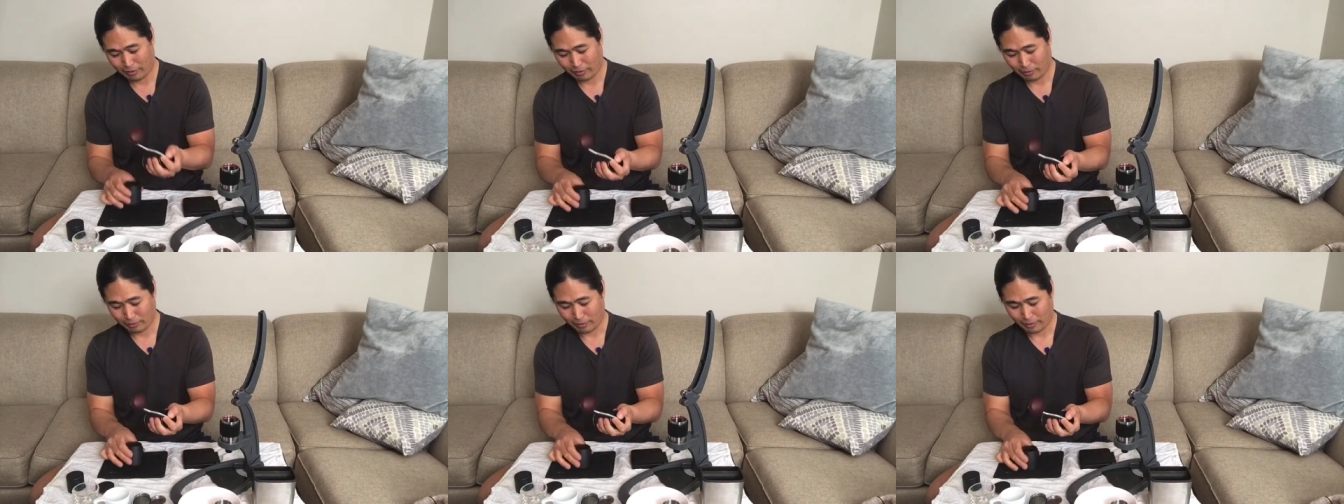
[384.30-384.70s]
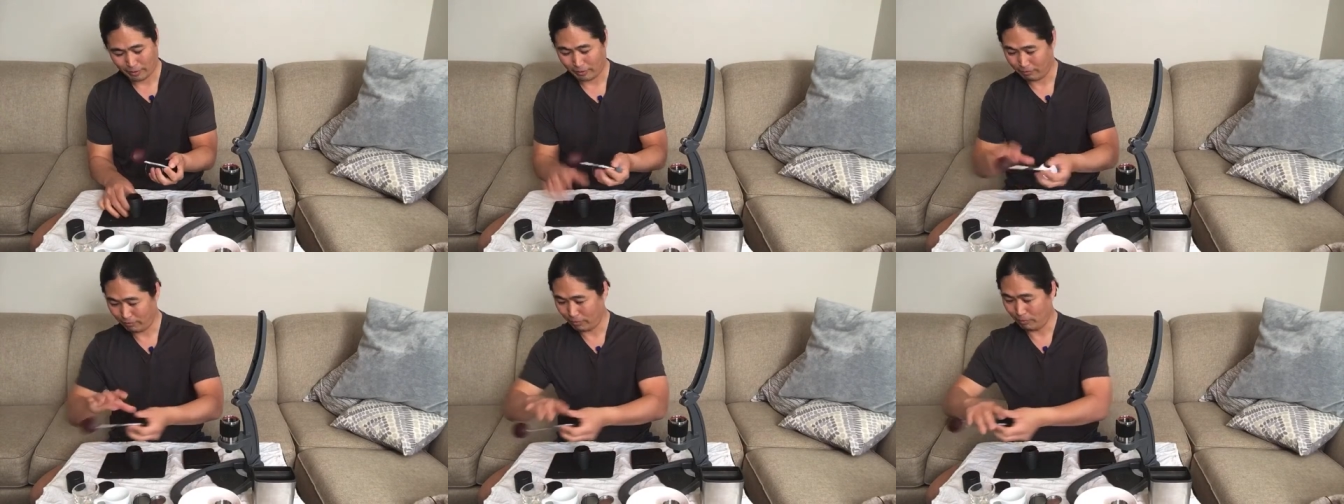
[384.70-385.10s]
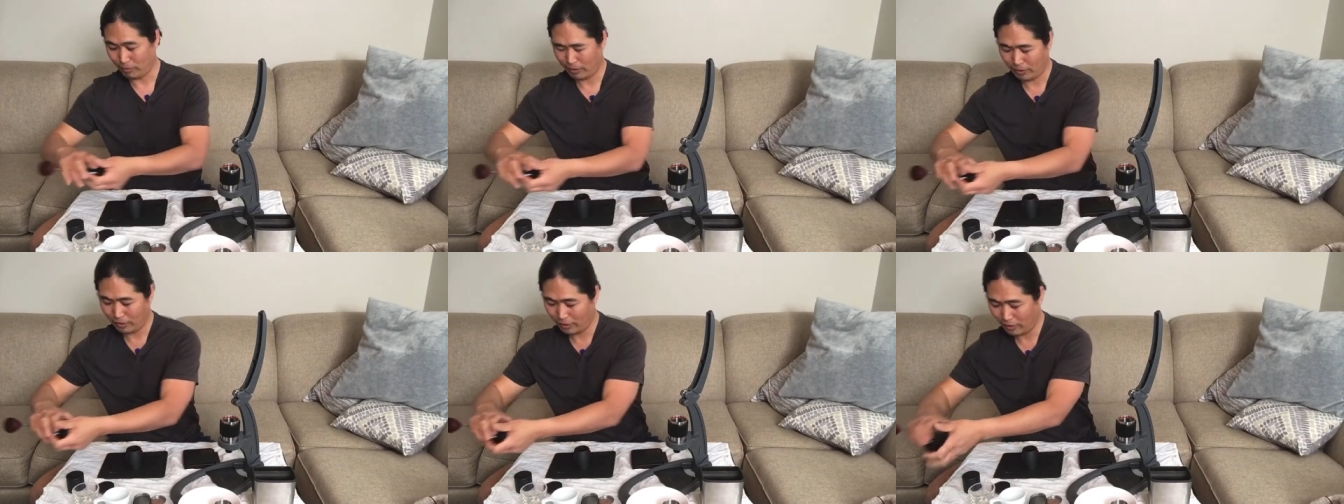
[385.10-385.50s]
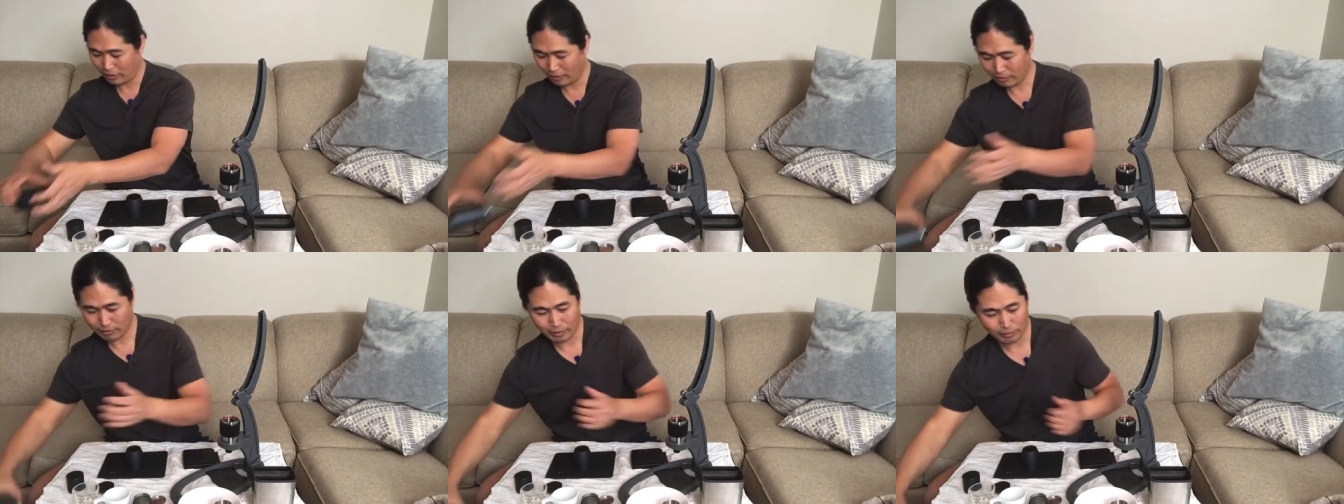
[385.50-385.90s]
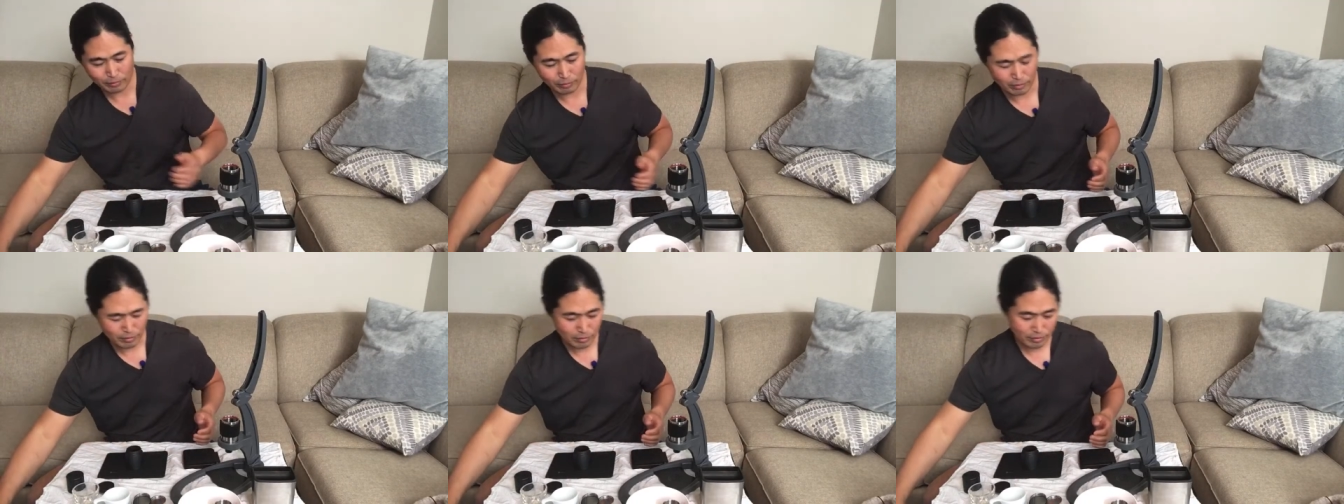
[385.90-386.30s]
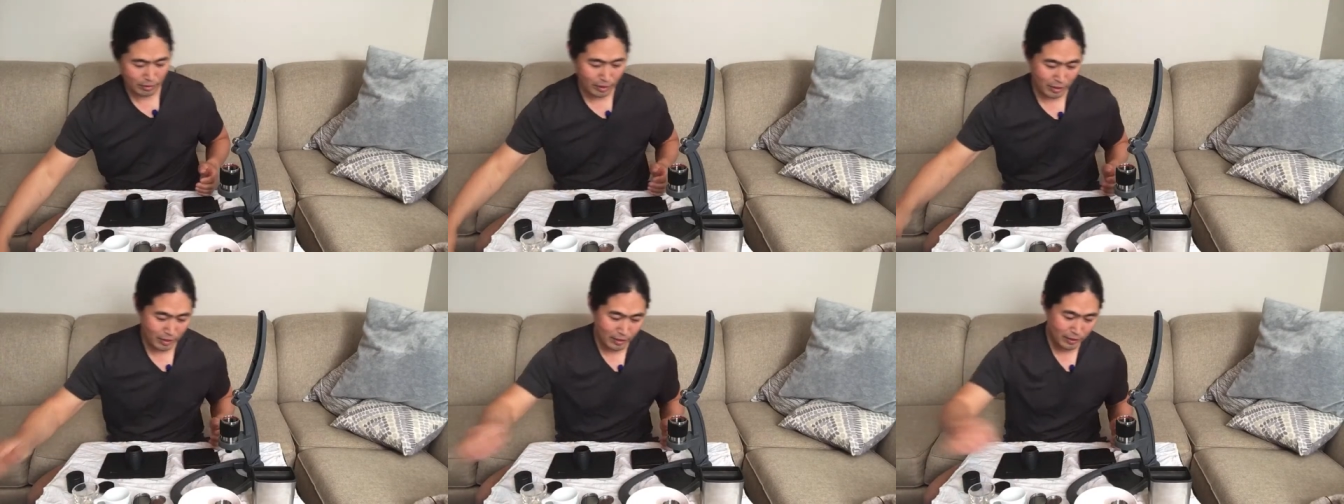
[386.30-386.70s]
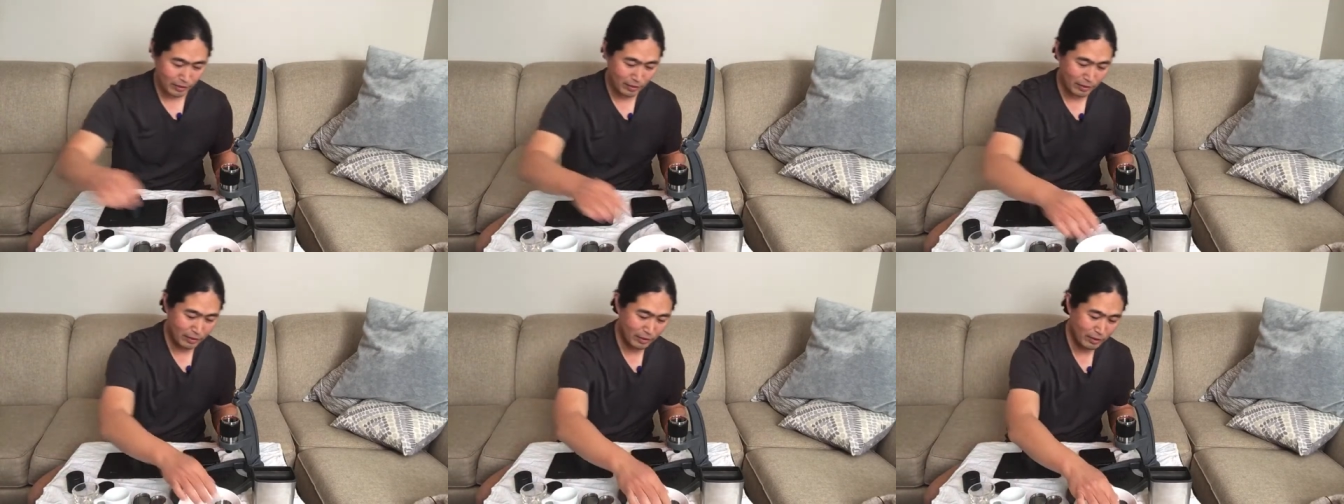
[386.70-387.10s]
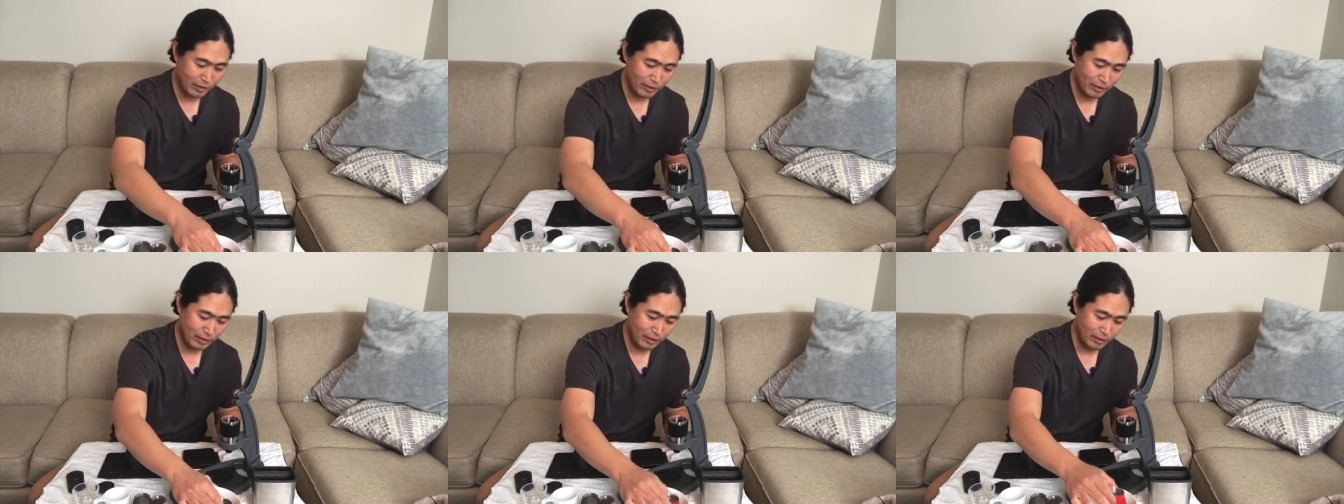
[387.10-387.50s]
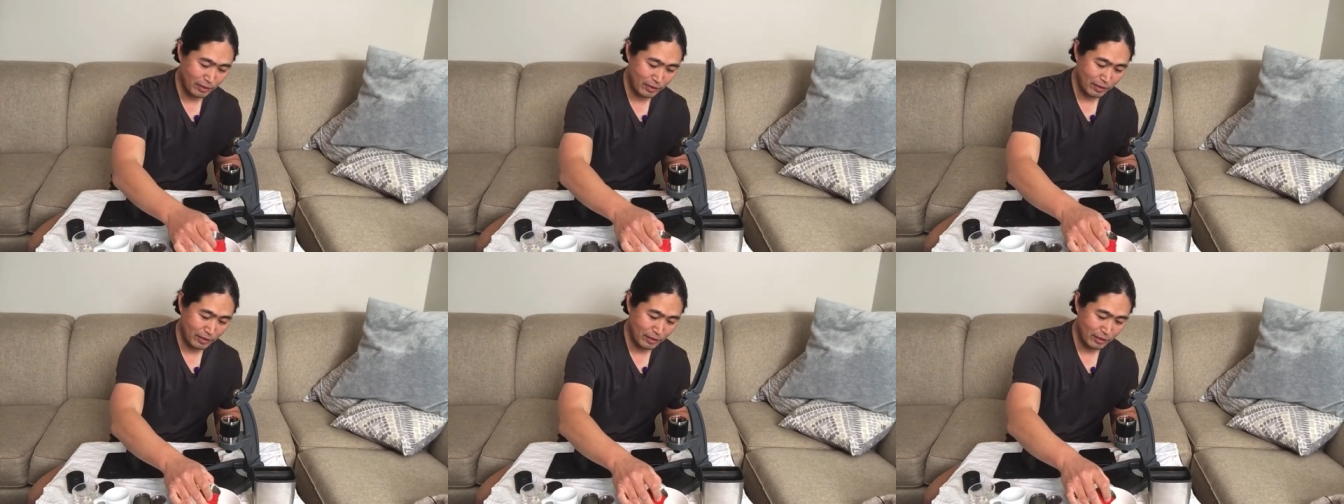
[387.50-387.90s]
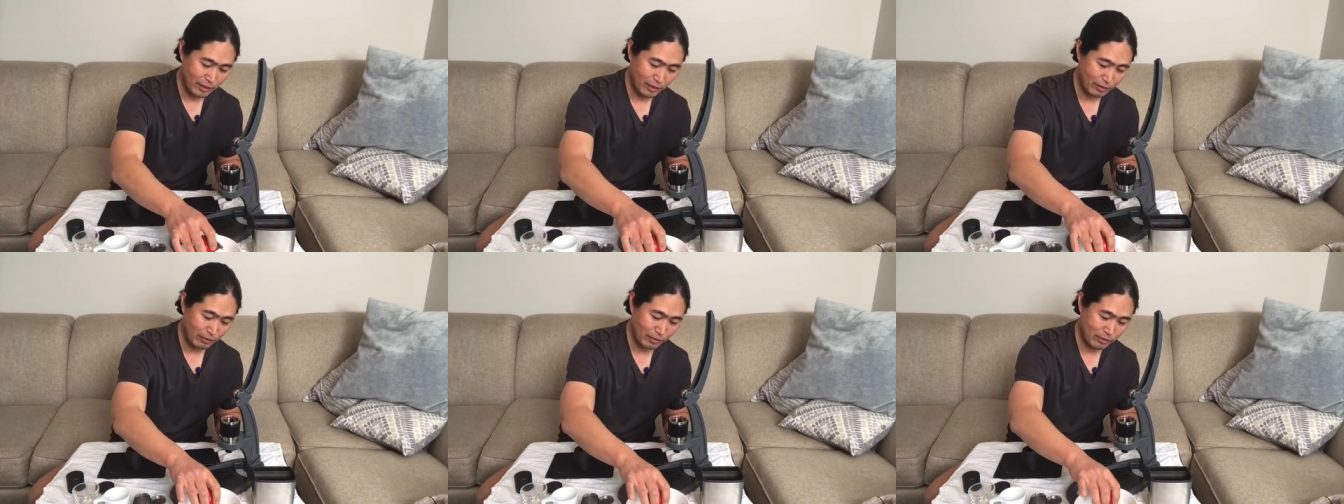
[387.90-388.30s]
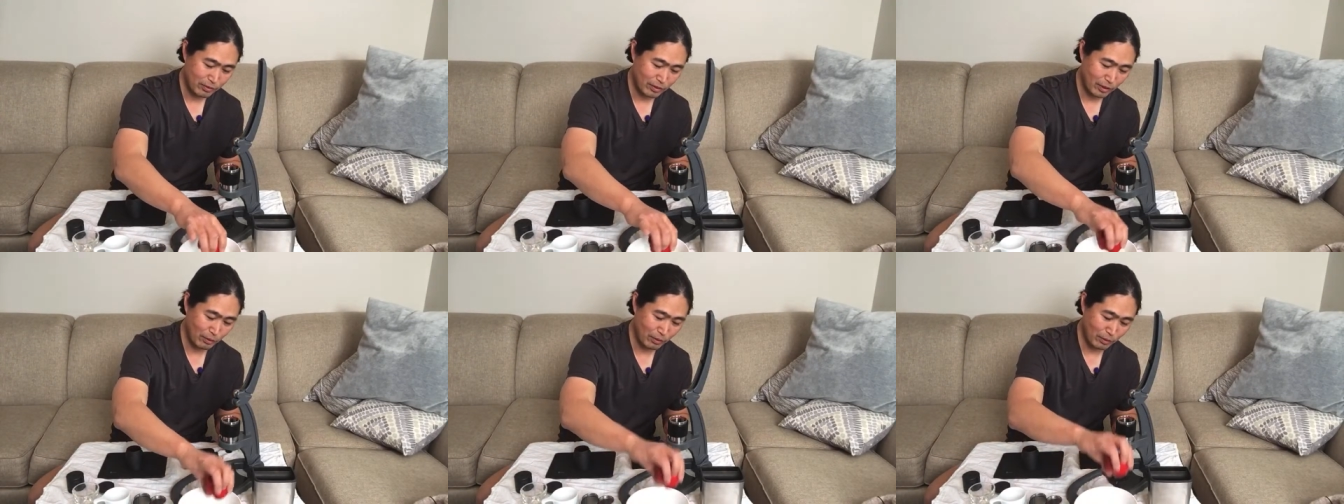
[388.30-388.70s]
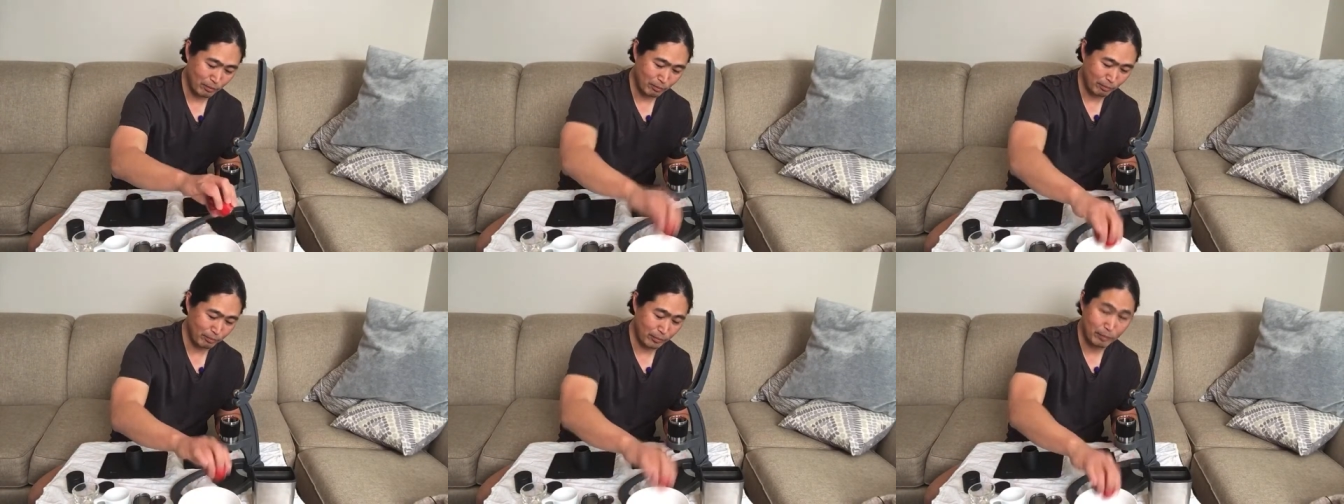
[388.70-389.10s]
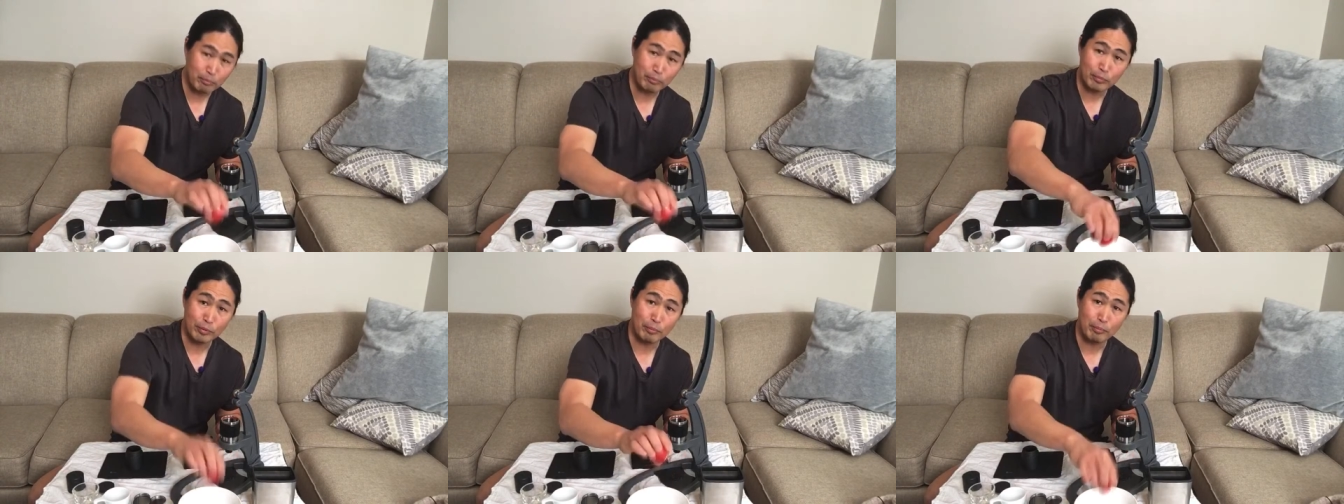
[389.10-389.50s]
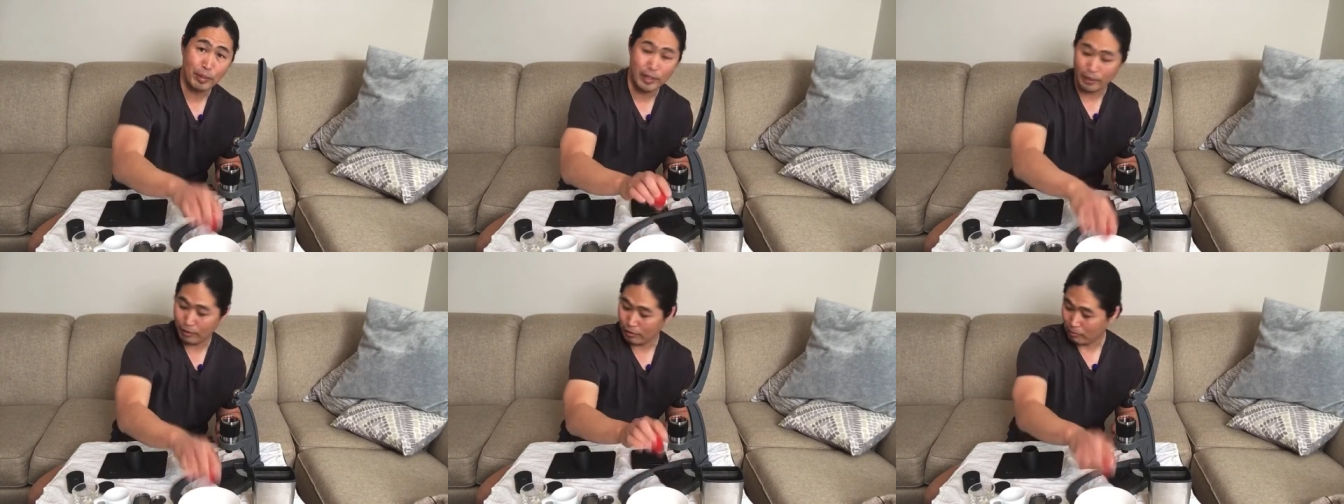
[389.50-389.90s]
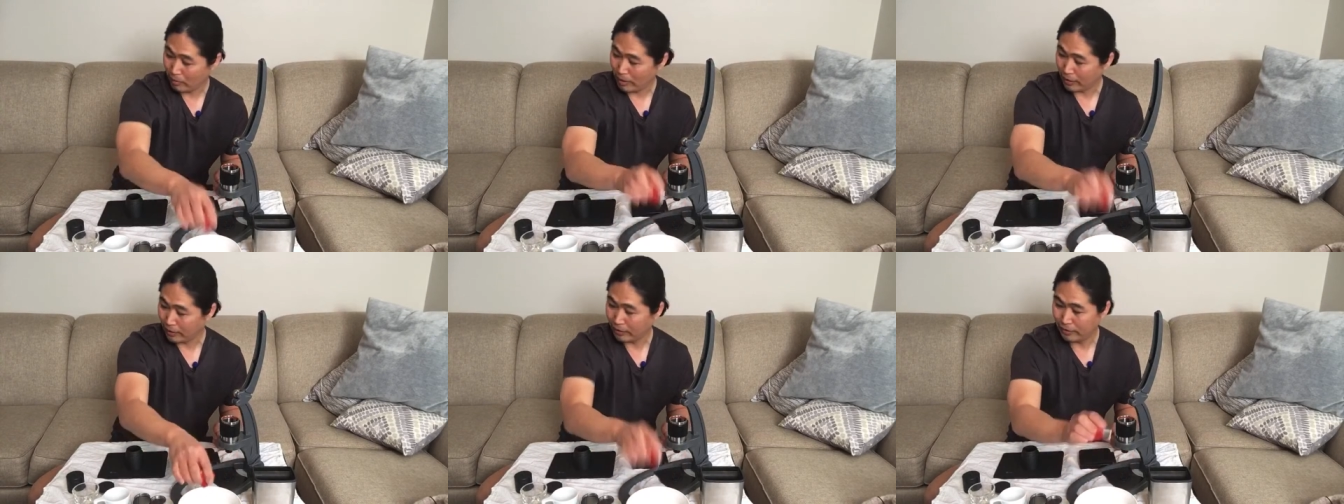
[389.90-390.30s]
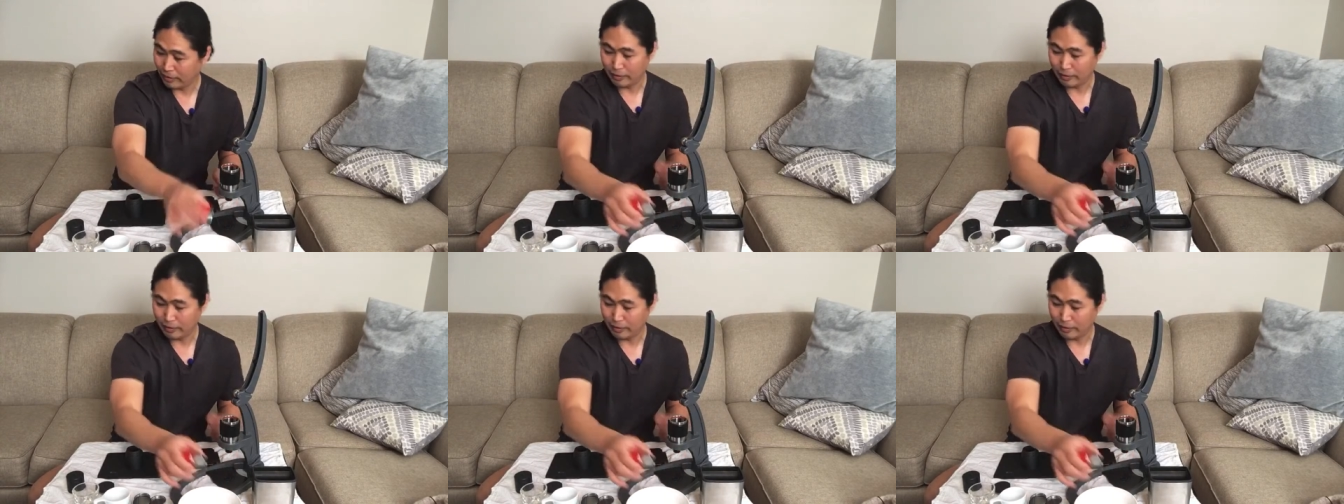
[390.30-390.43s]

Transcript: Okay, from here, set to the side. I'm going to start prepare my